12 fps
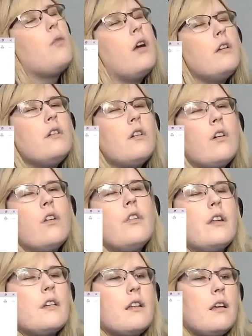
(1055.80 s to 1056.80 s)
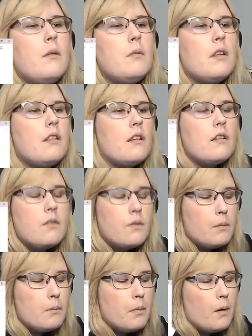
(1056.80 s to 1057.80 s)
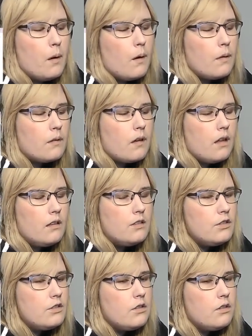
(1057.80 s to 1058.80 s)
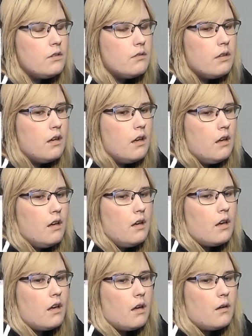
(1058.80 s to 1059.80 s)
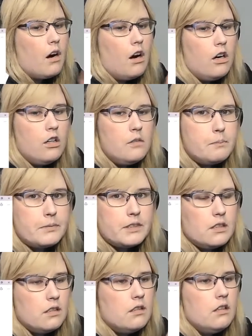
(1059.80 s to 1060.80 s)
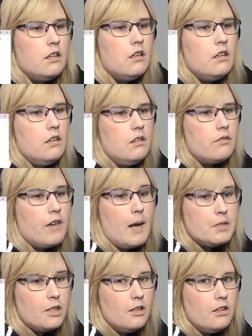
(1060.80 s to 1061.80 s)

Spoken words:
girl that claimed that this football college student, wrapped her,